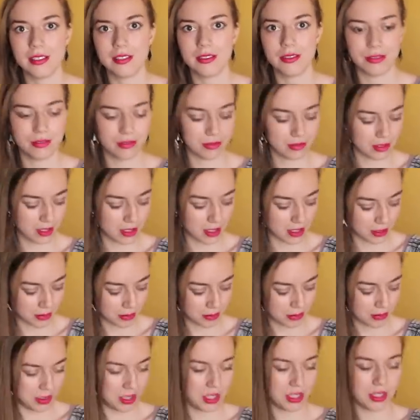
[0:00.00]

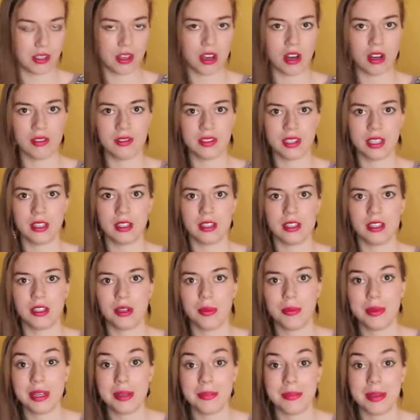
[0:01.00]
of dissolves it a little
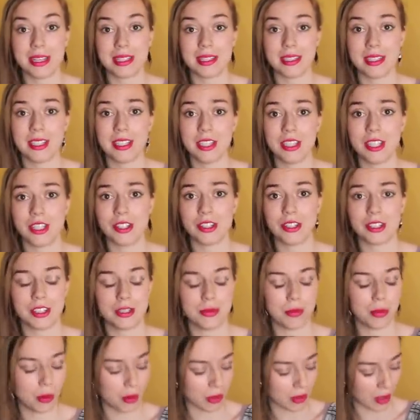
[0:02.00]
bit and makes it easier to
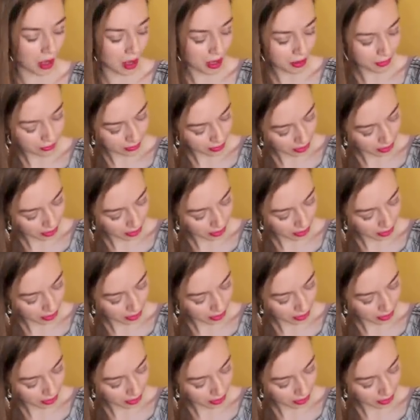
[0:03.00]
pull off.